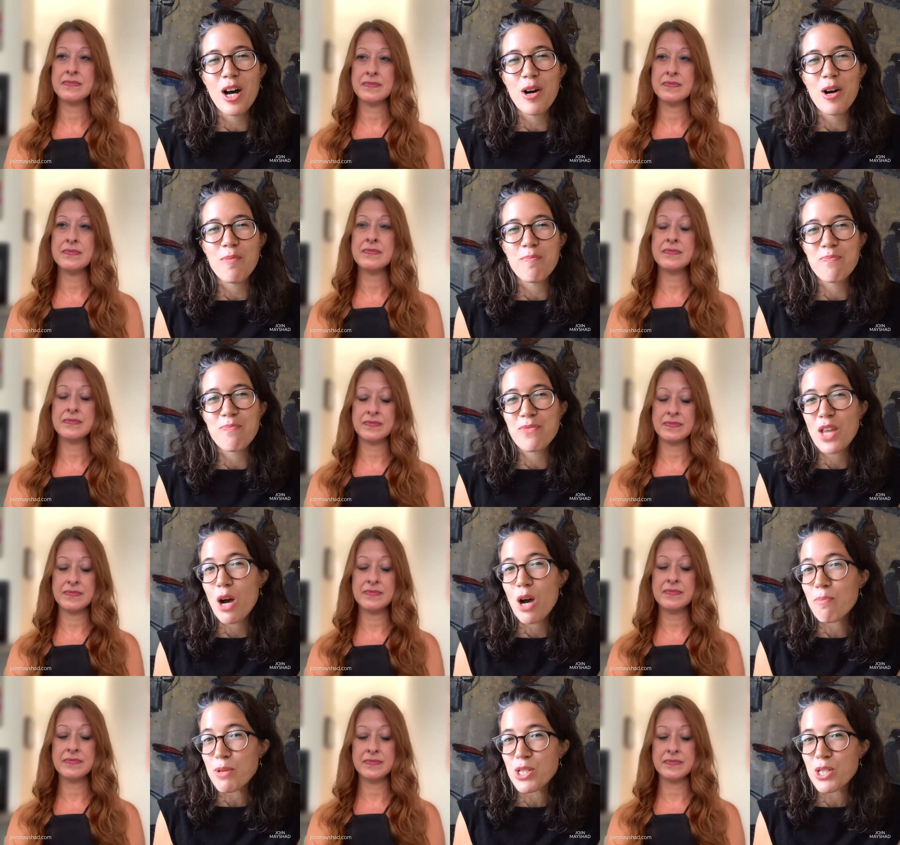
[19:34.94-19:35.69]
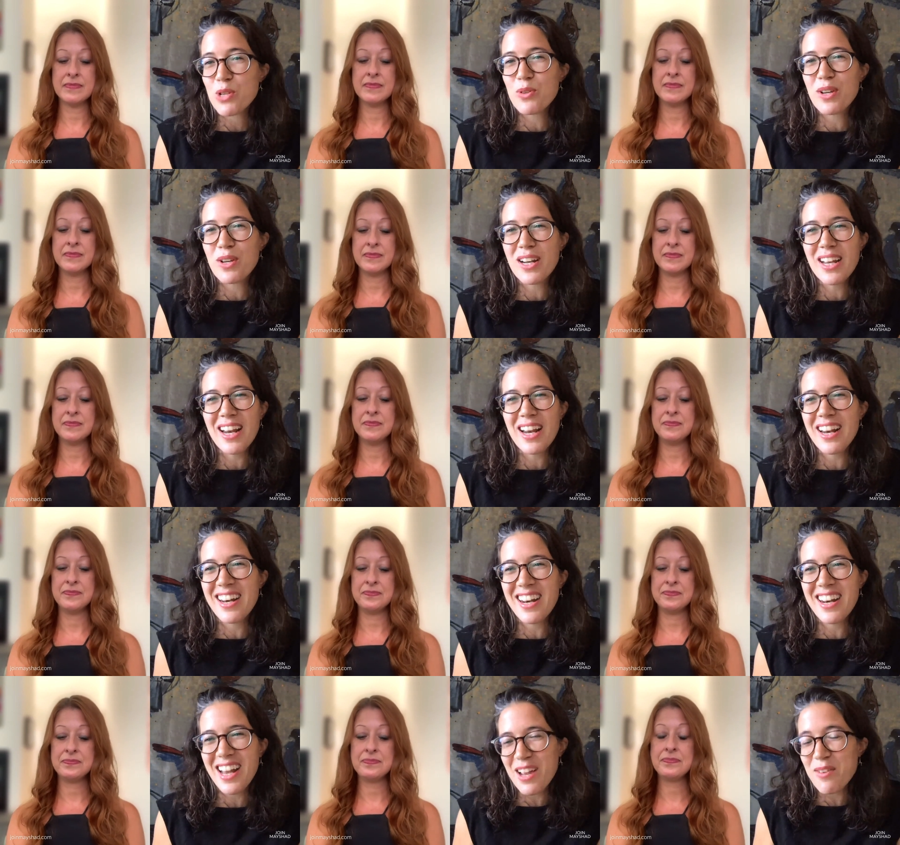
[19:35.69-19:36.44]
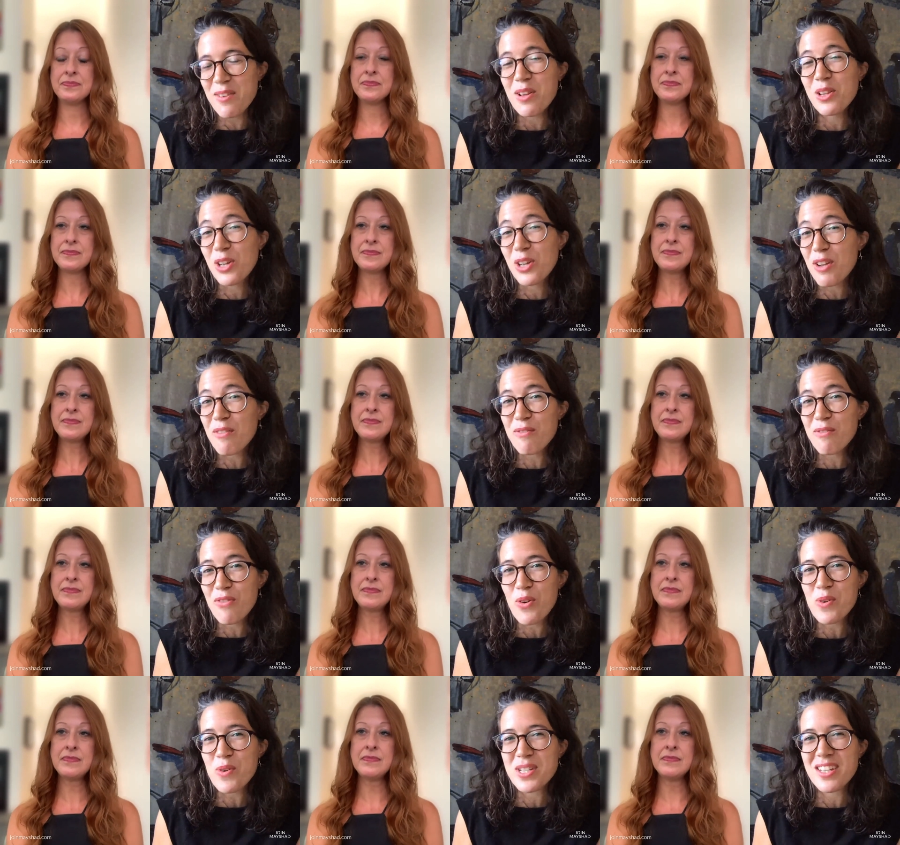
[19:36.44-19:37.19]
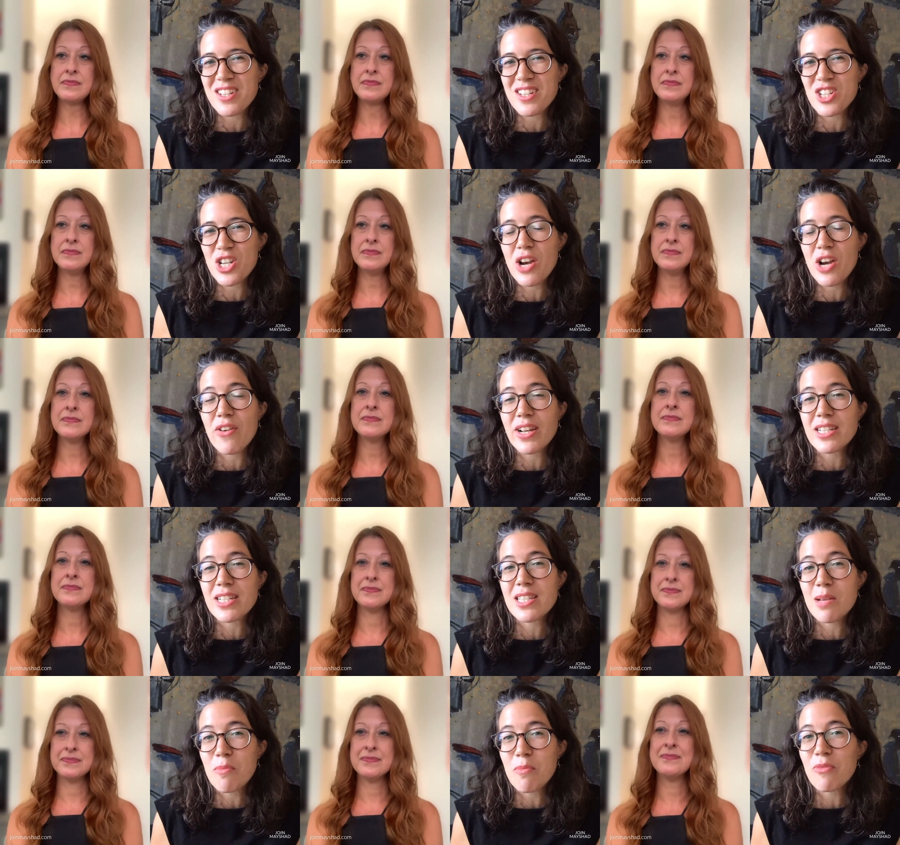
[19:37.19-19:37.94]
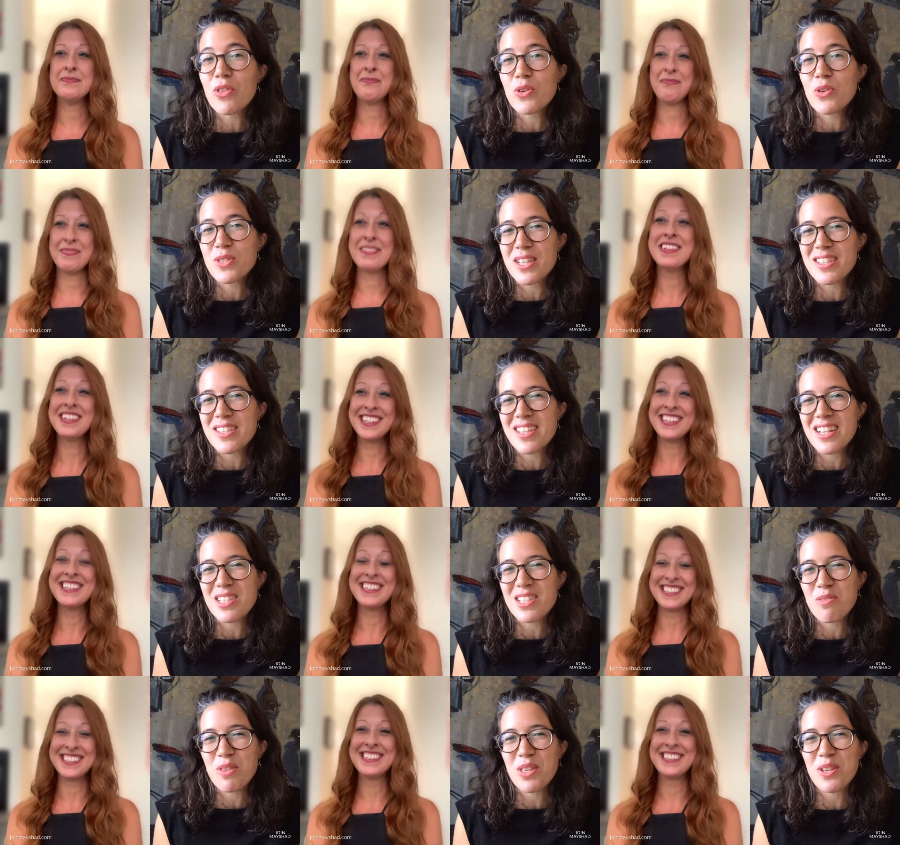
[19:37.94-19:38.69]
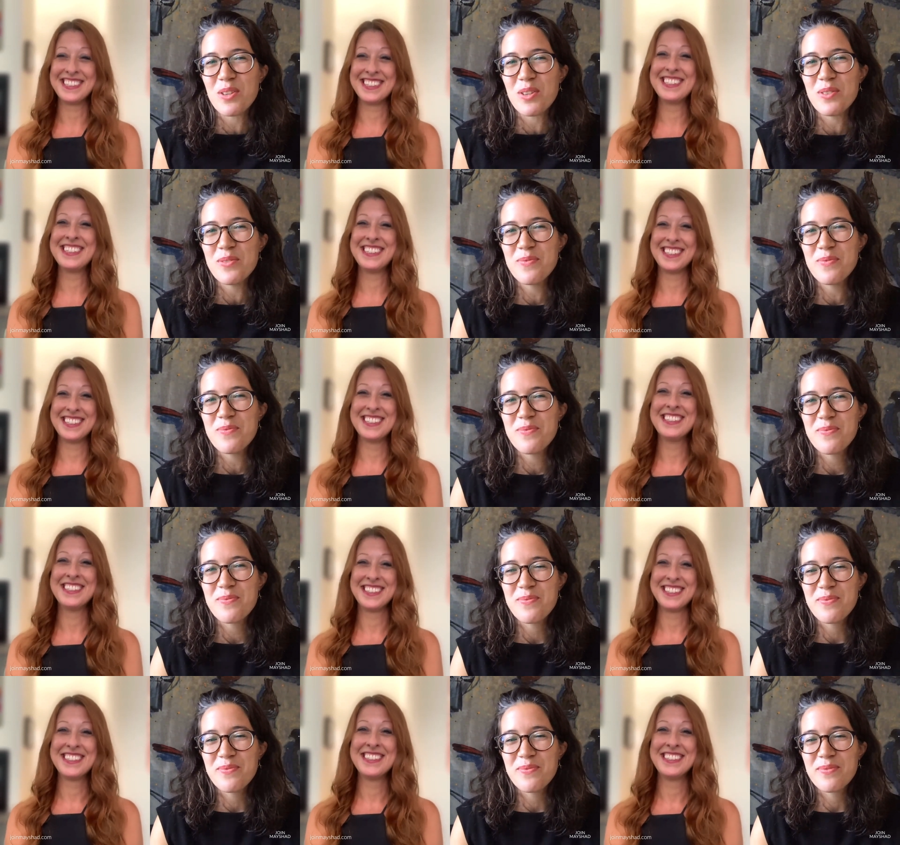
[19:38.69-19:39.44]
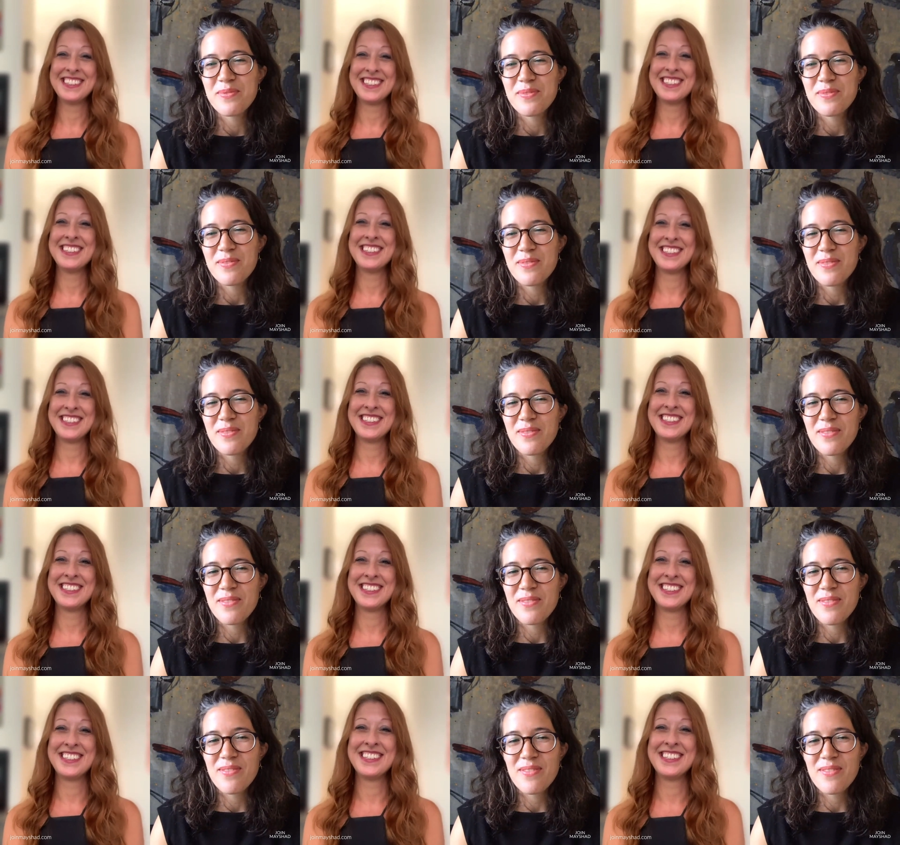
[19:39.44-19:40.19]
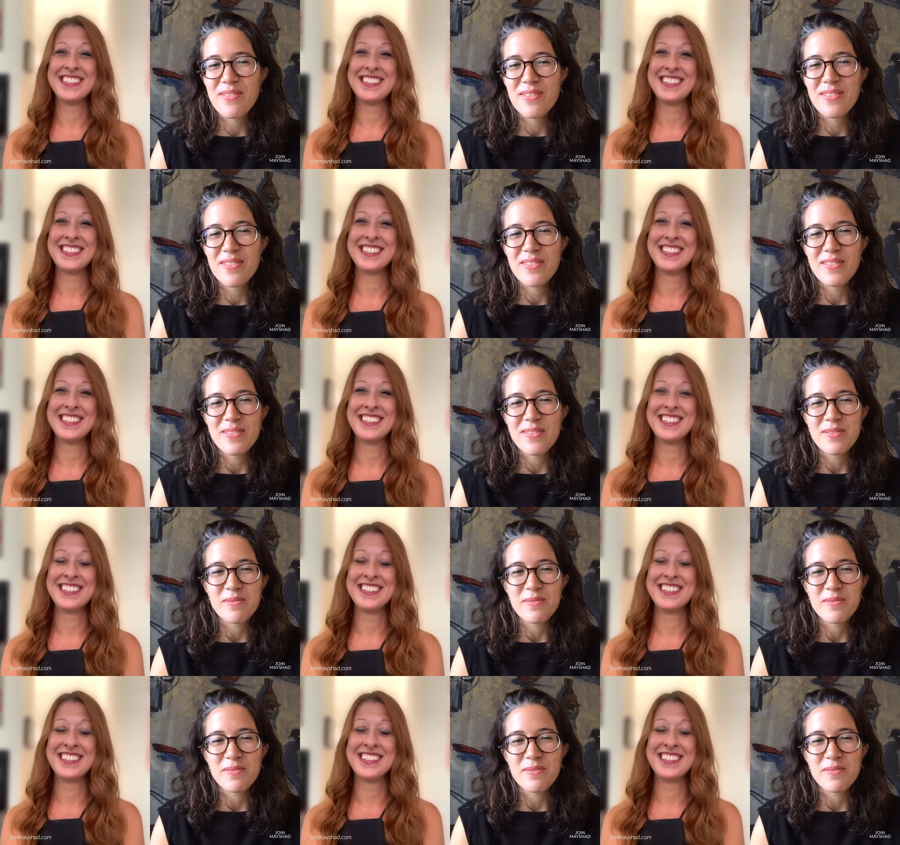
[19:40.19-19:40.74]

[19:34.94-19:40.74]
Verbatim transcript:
Speaker 1: um, opportunity and uh, looking forward to sharing some of those insights with you. I just